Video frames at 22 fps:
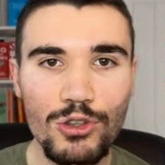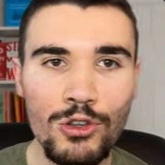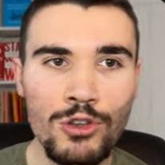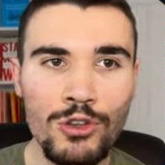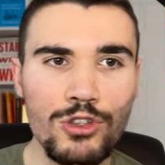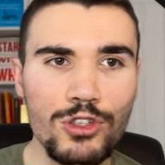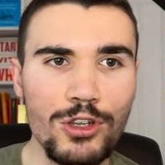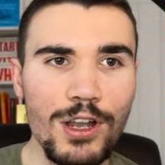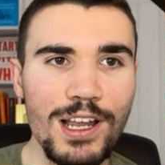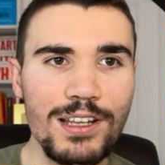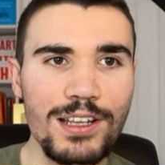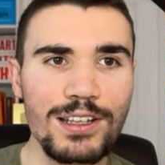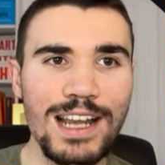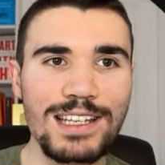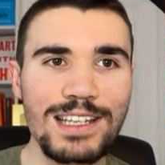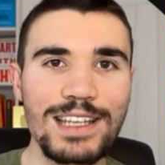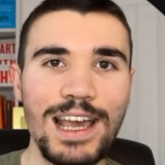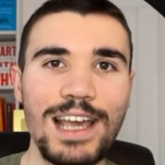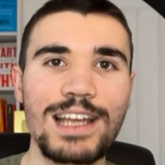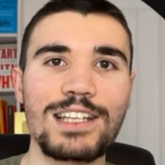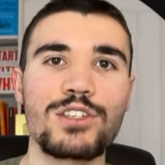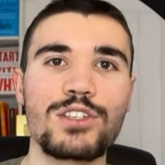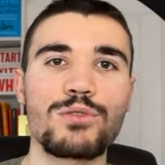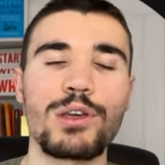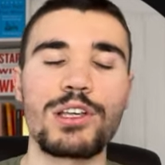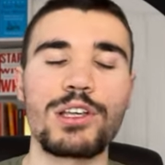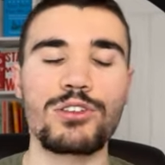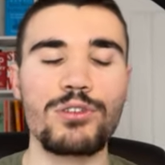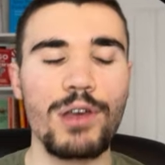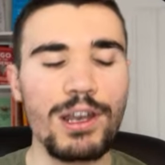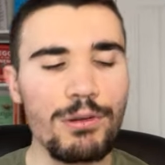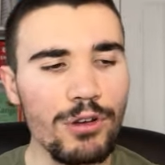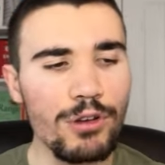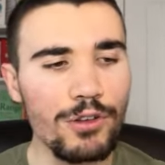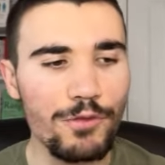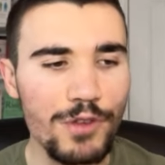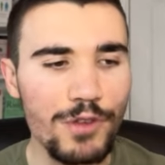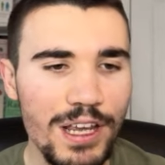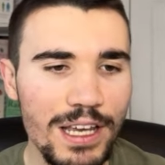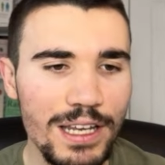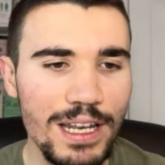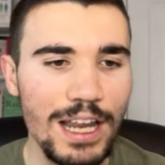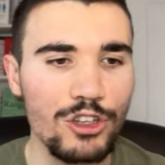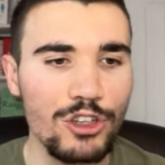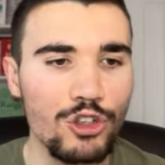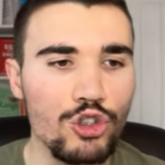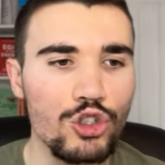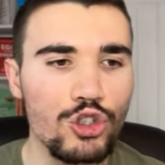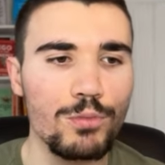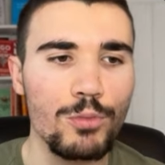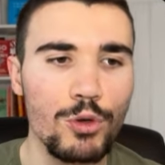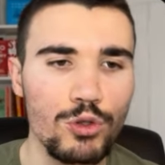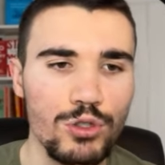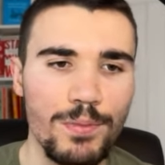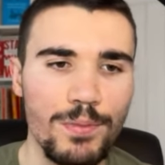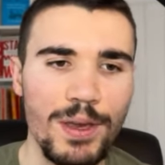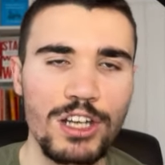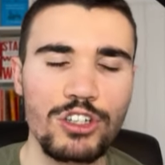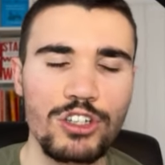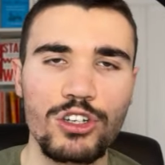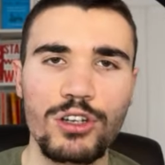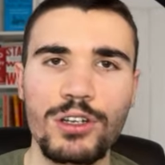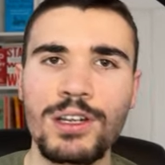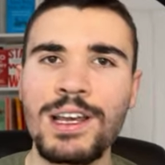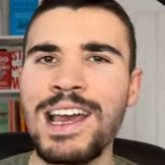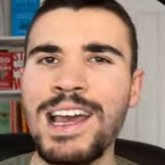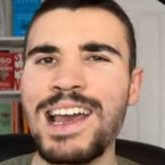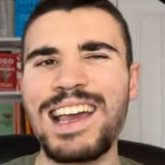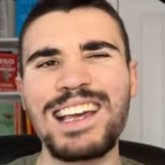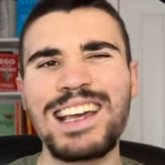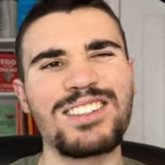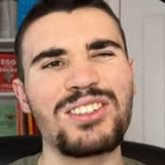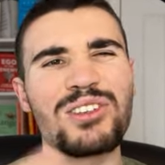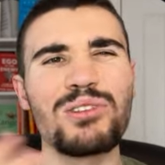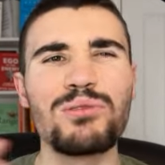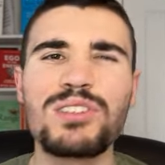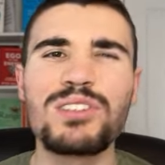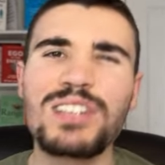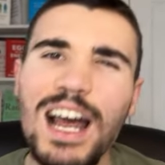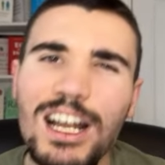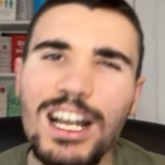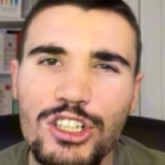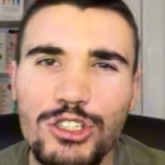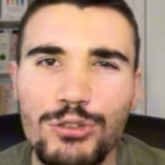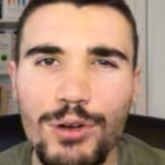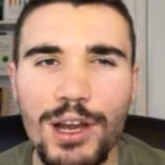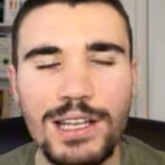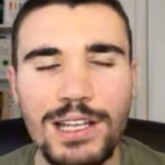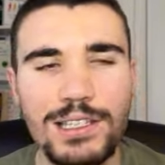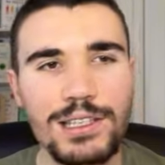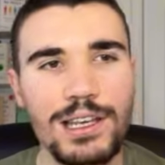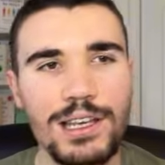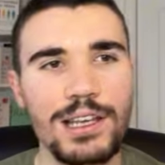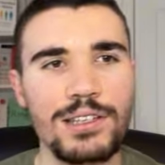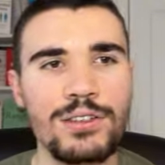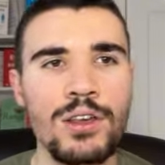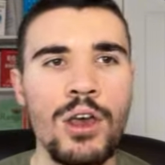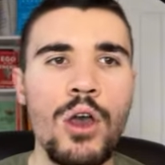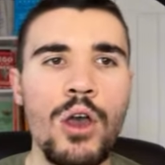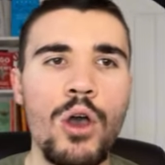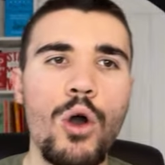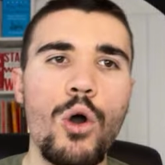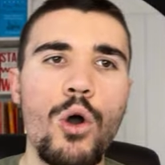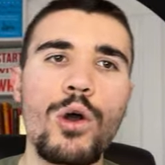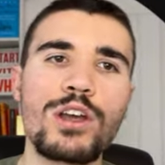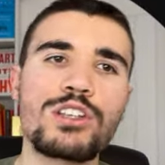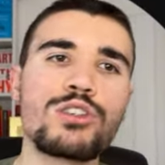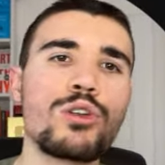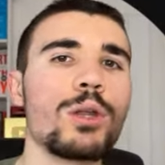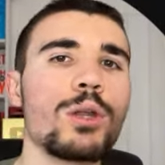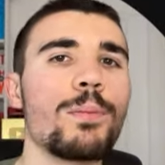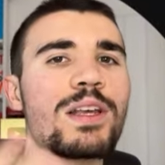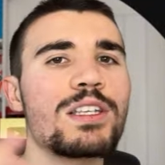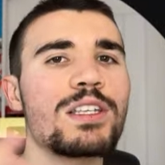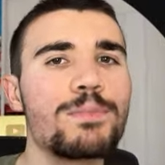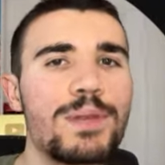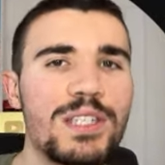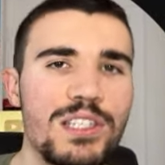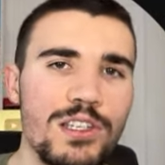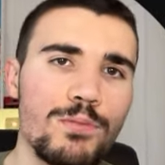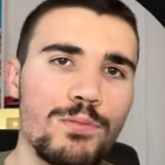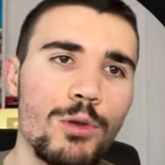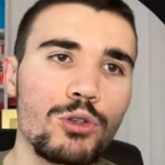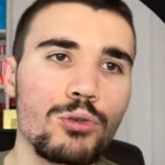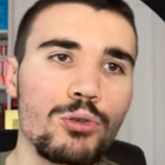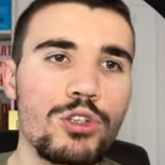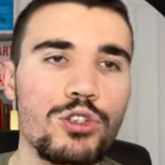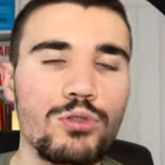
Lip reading: So let's get into it. So anyone thinking that YouTube automation is too saturated or it's not the best business model in